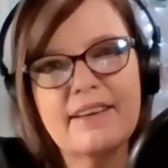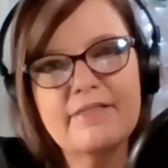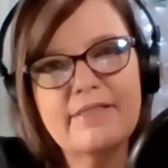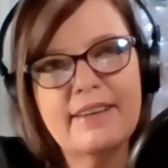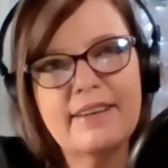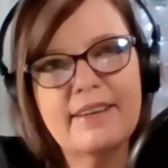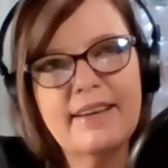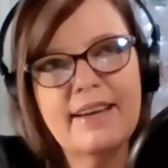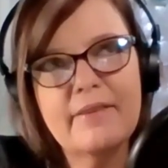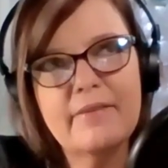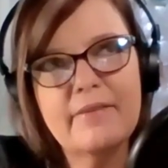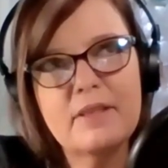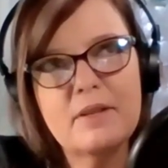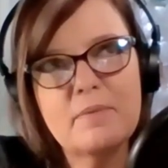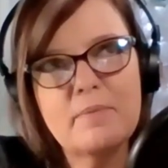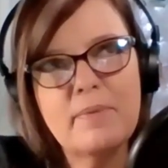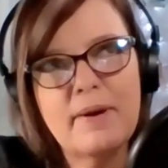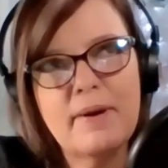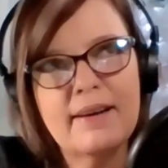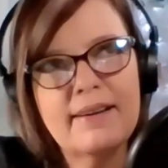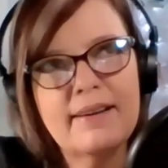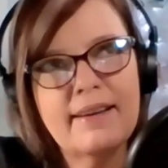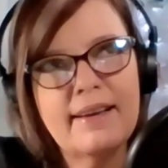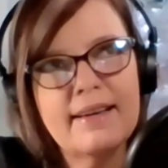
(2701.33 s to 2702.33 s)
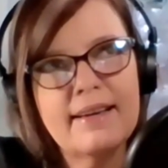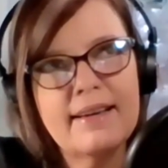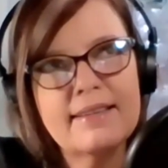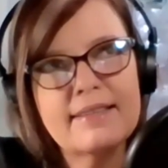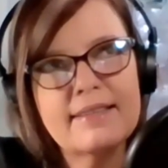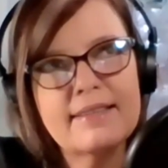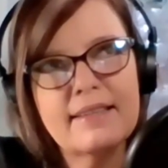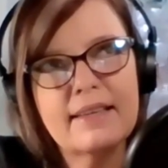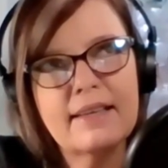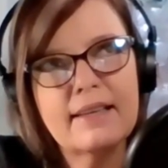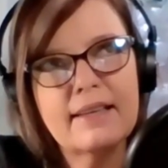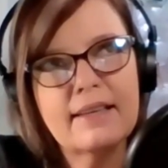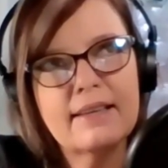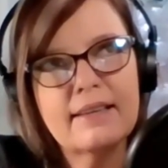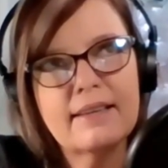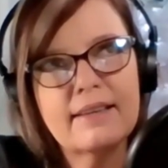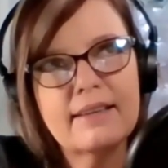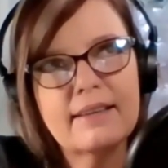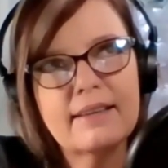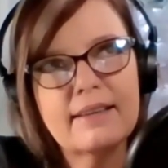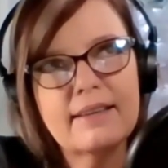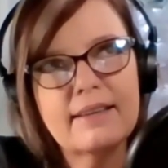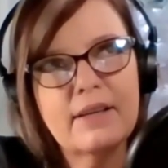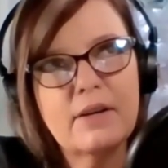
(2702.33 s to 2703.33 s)
find having the podcast like
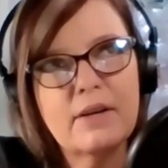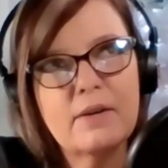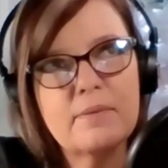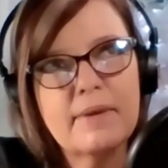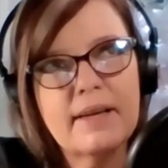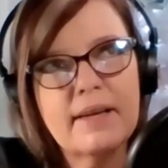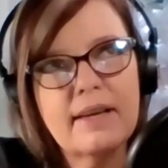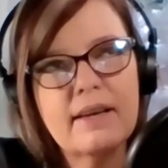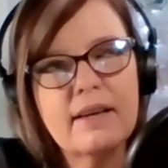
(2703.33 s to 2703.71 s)
I'm like,